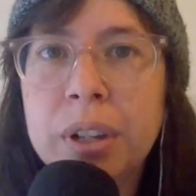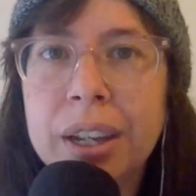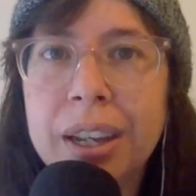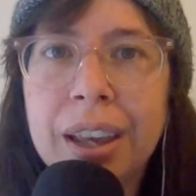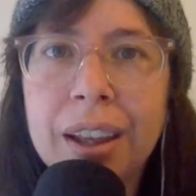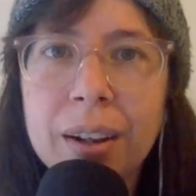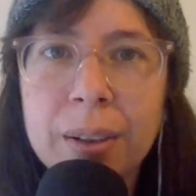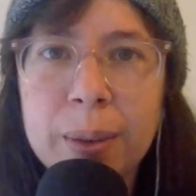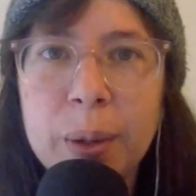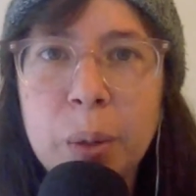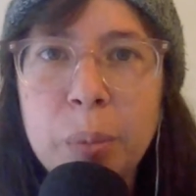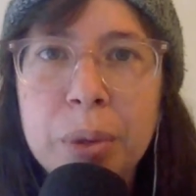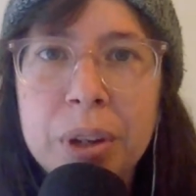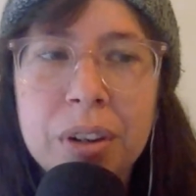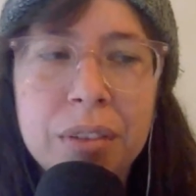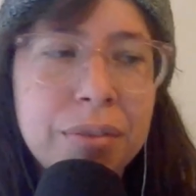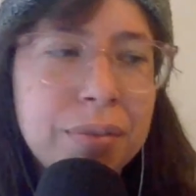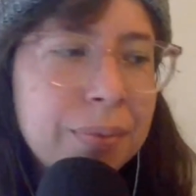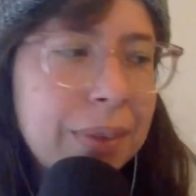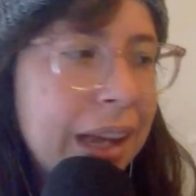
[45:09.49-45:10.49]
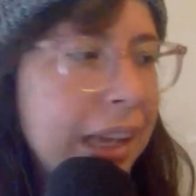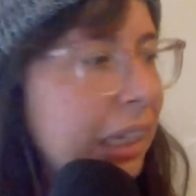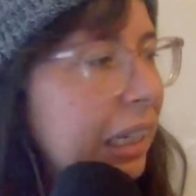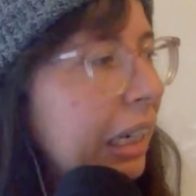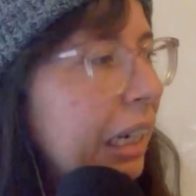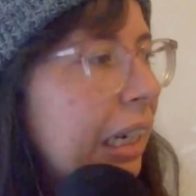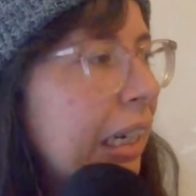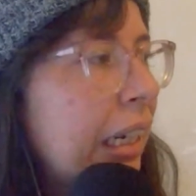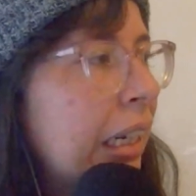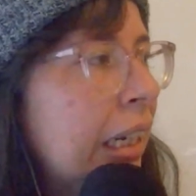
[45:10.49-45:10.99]
I get a little bit of
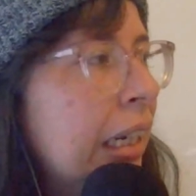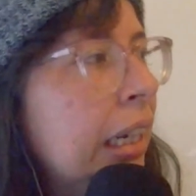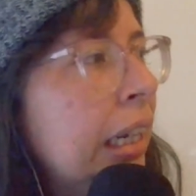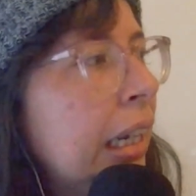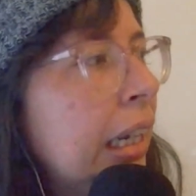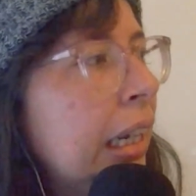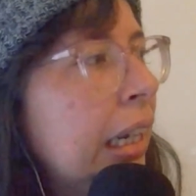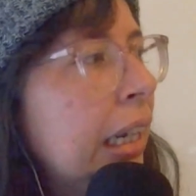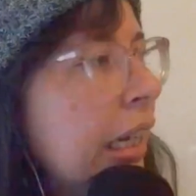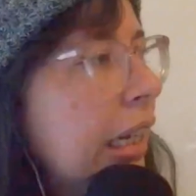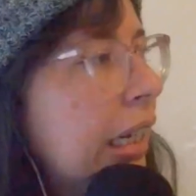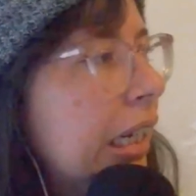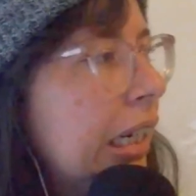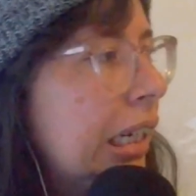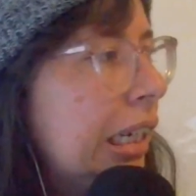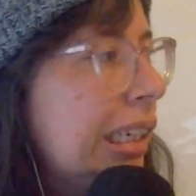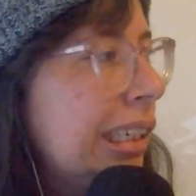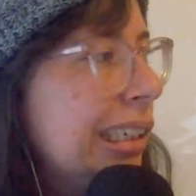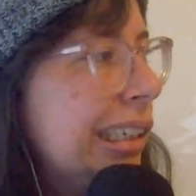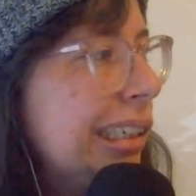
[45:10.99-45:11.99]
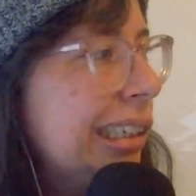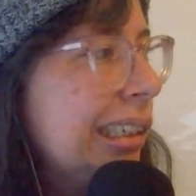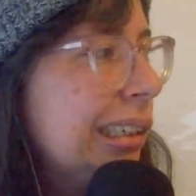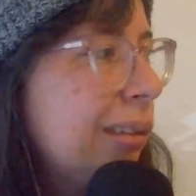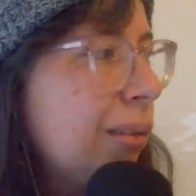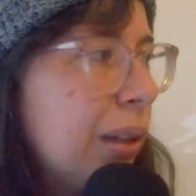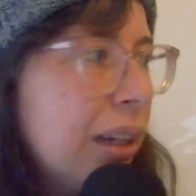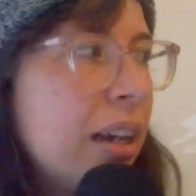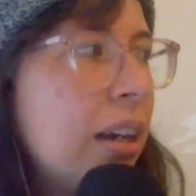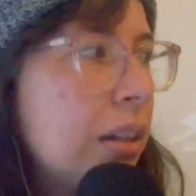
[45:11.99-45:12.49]
money.
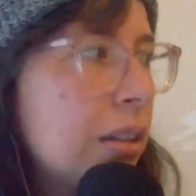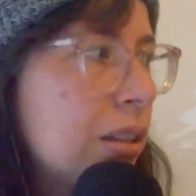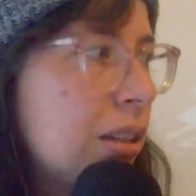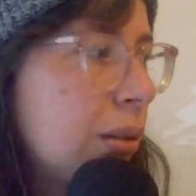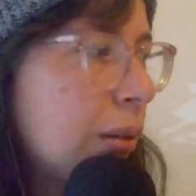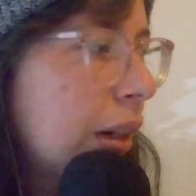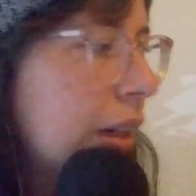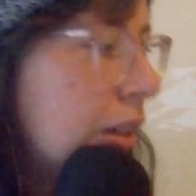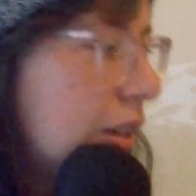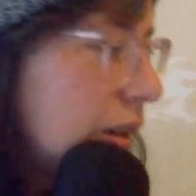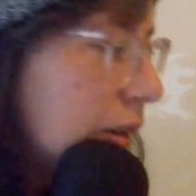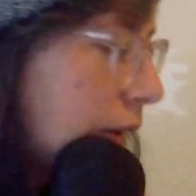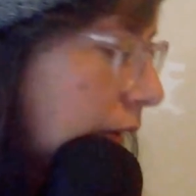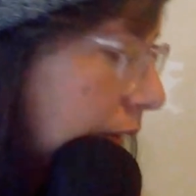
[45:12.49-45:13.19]
And what else do I do